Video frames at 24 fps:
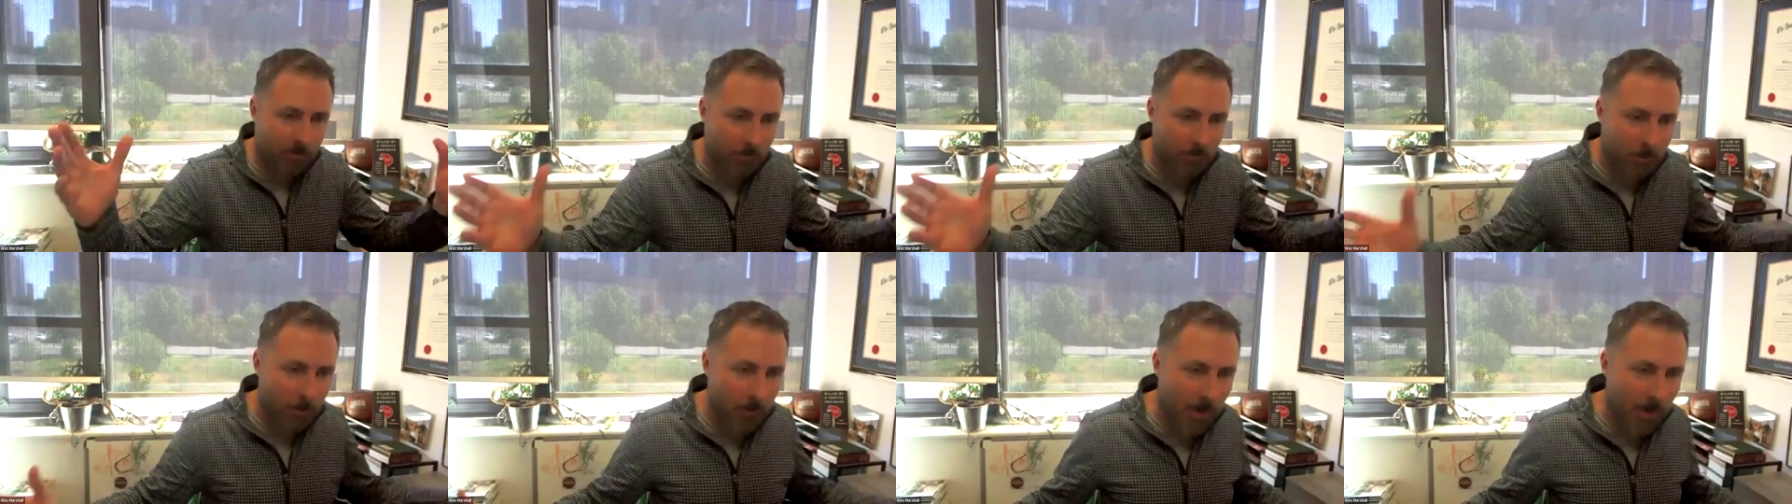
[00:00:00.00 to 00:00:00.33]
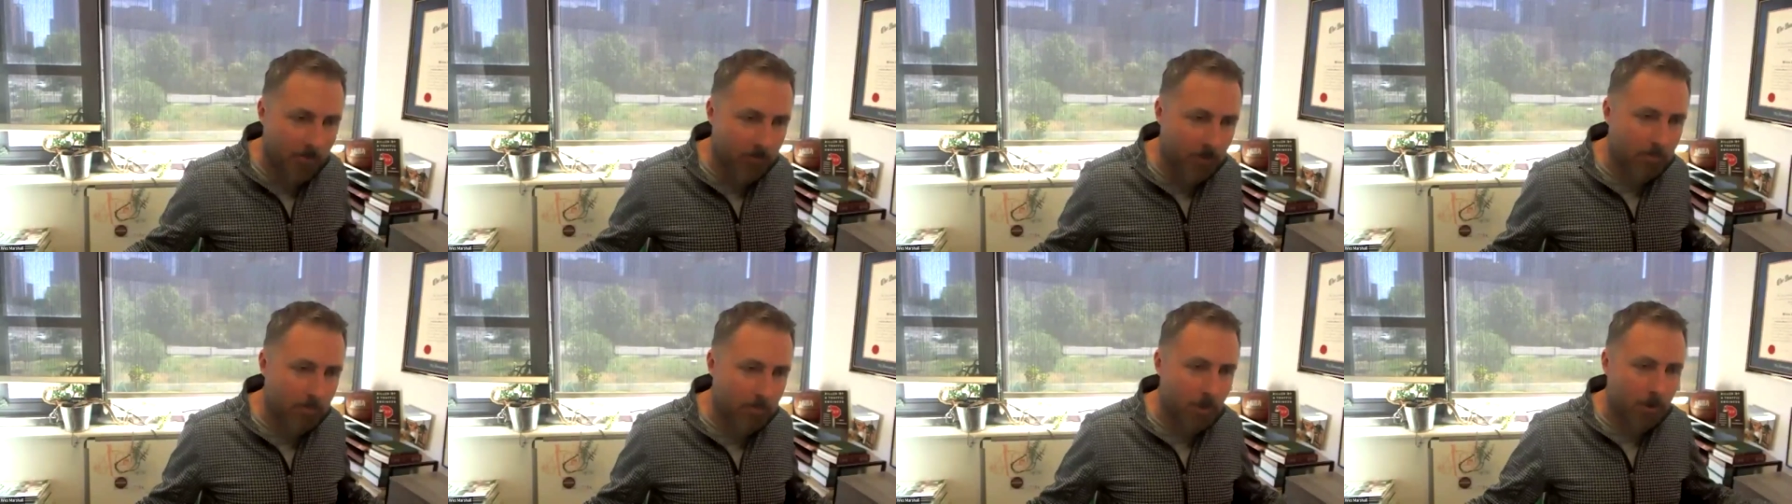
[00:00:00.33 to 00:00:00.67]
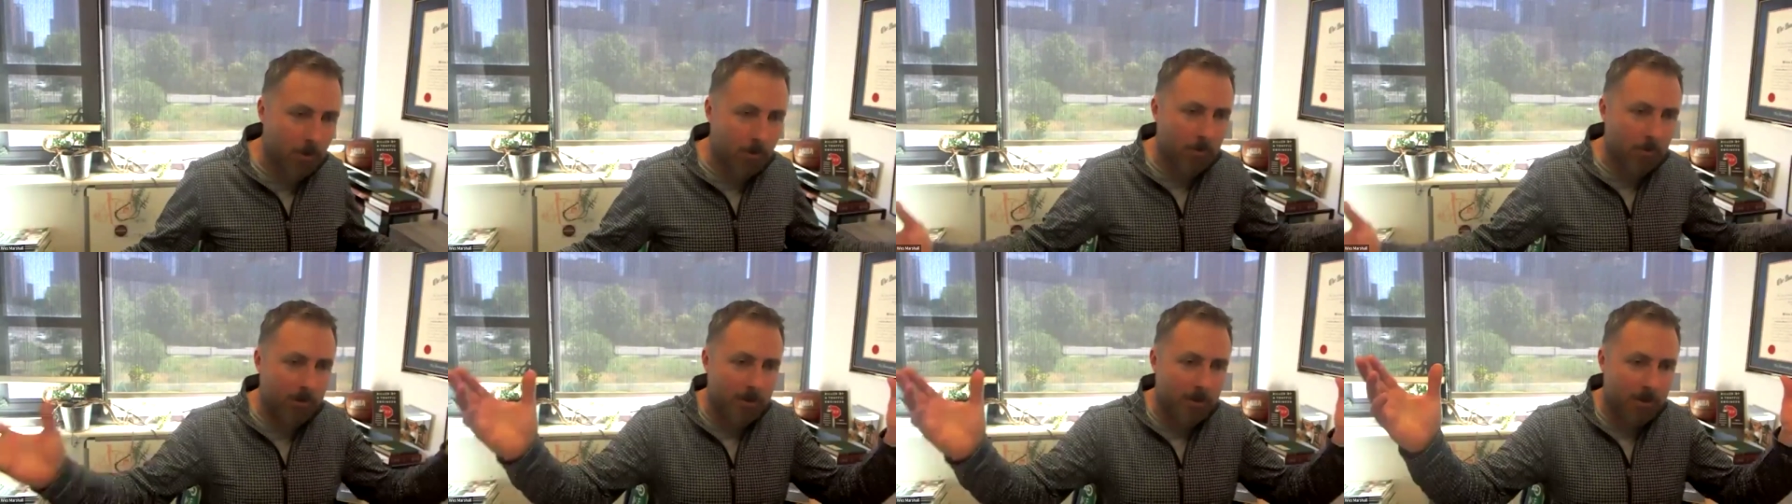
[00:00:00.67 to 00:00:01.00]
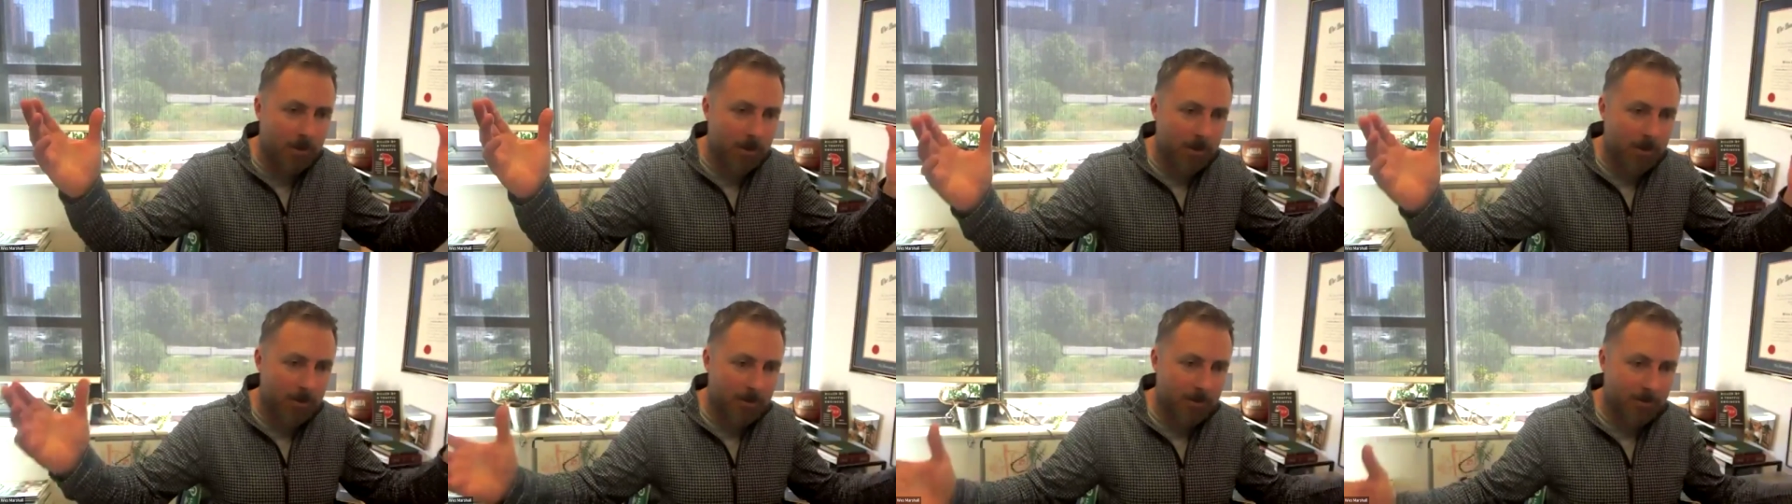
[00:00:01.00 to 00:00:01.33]
throw every mode
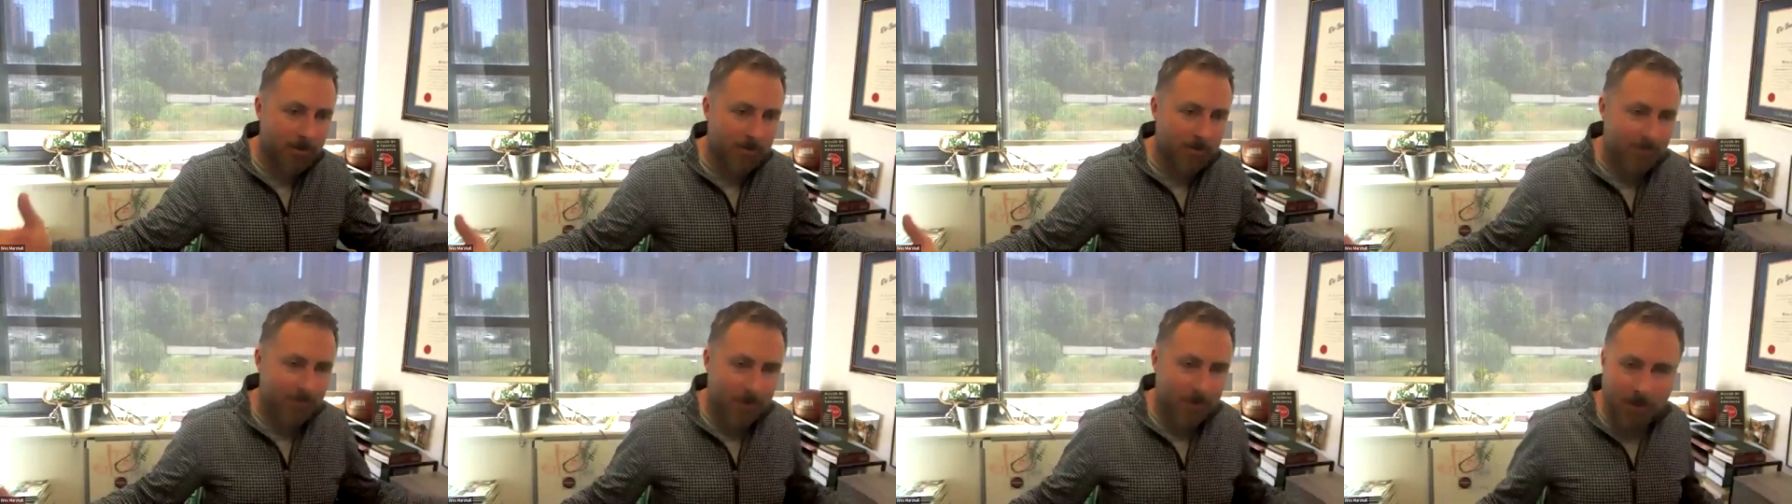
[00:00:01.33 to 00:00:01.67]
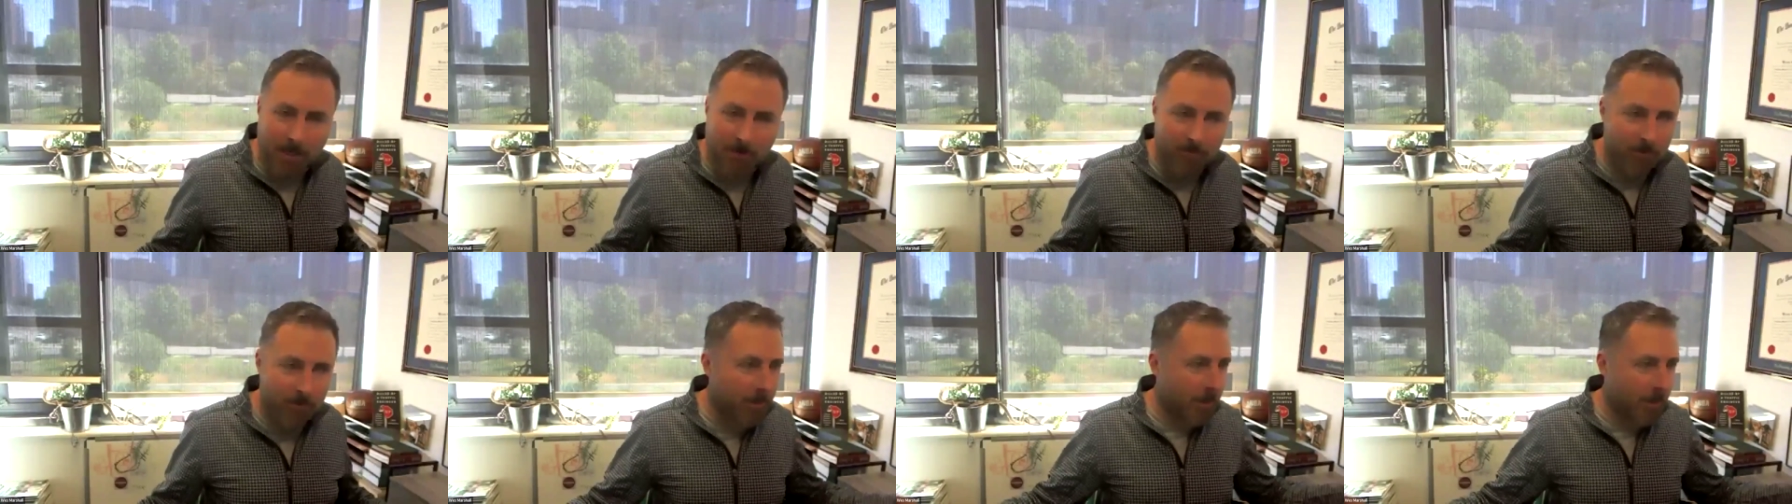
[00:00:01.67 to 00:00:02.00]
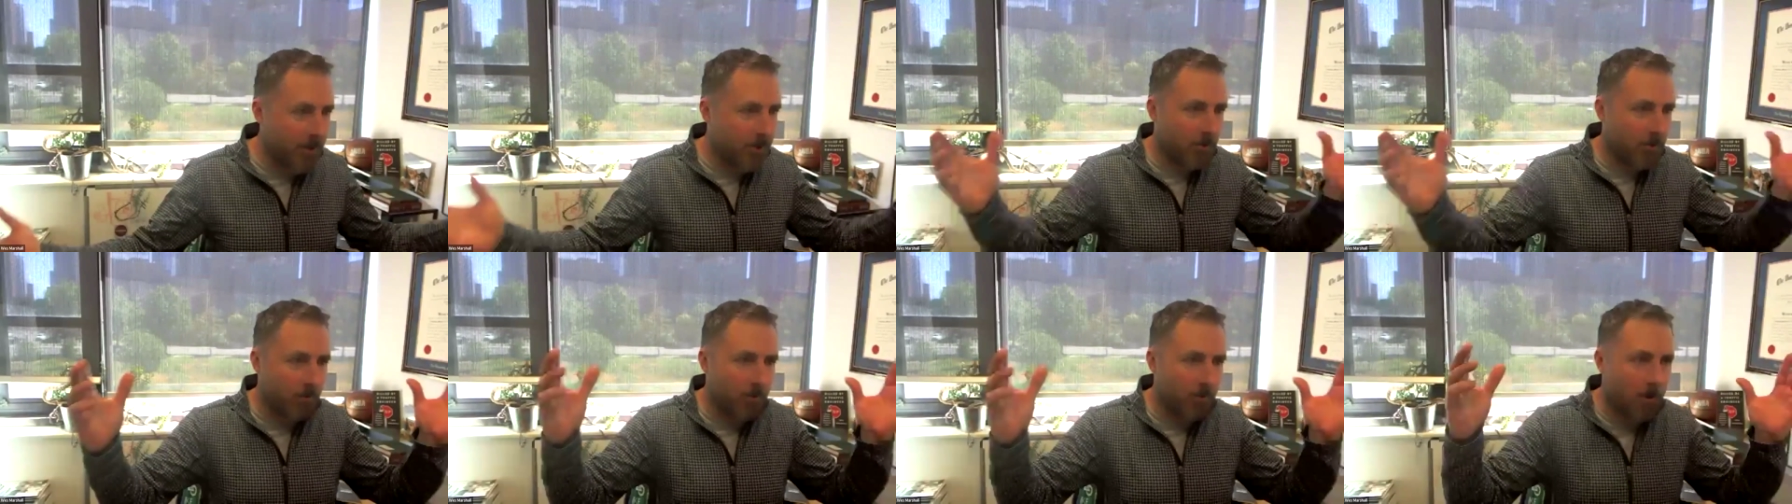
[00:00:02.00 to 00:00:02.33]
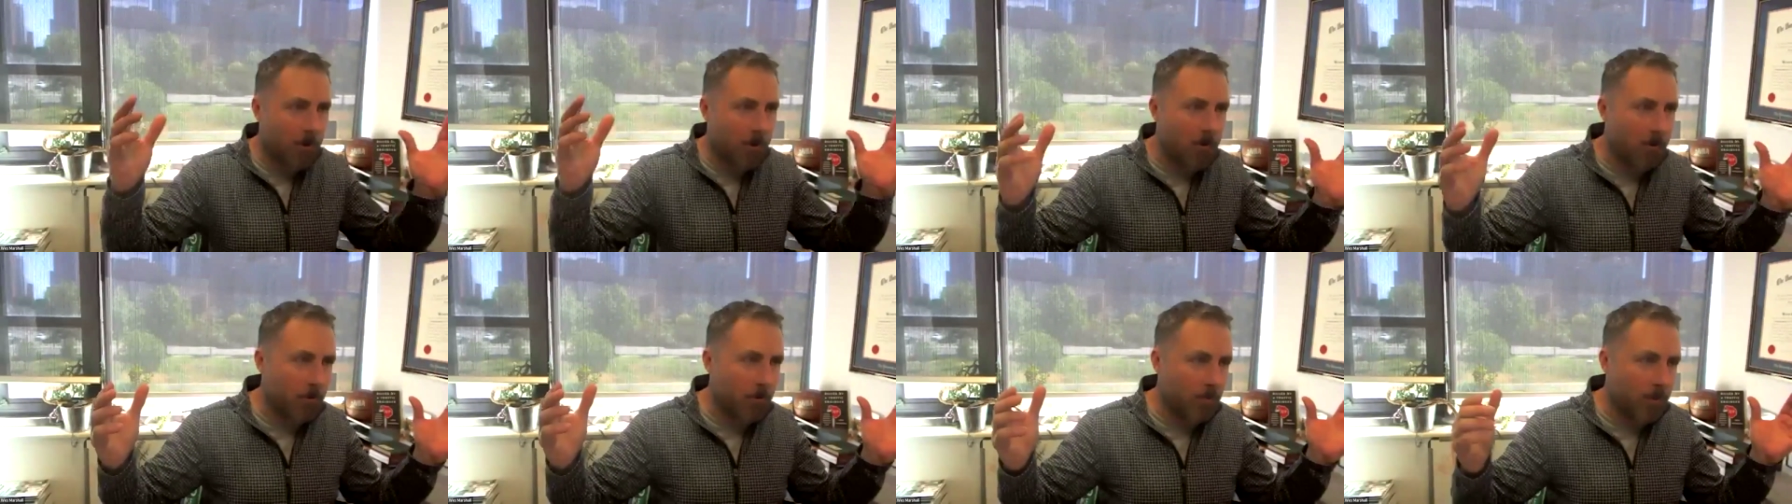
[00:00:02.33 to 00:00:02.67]
on every major
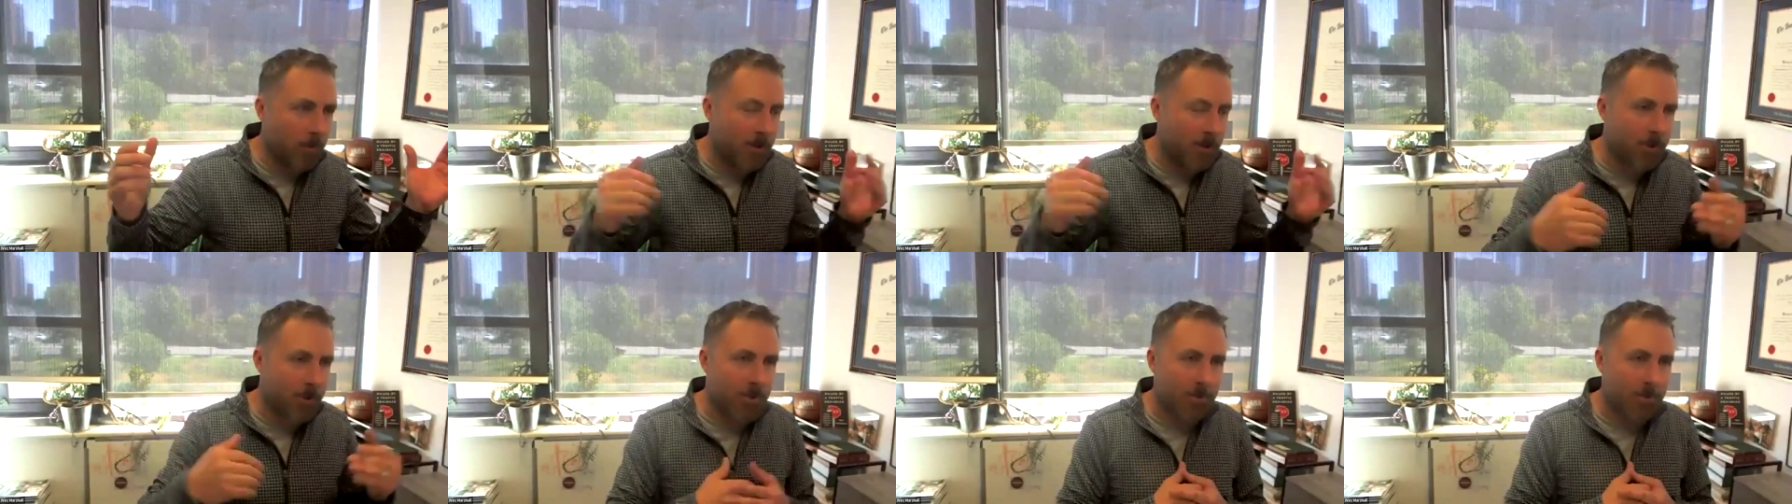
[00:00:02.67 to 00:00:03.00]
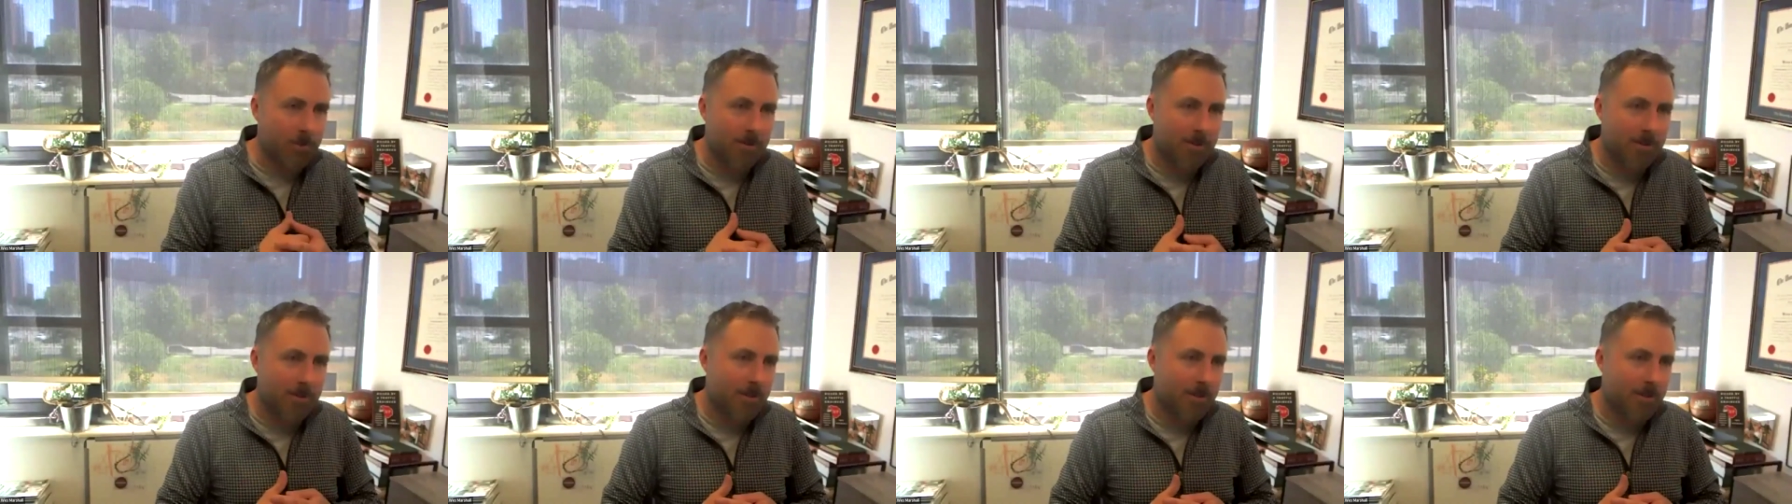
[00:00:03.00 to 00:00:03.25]
road, which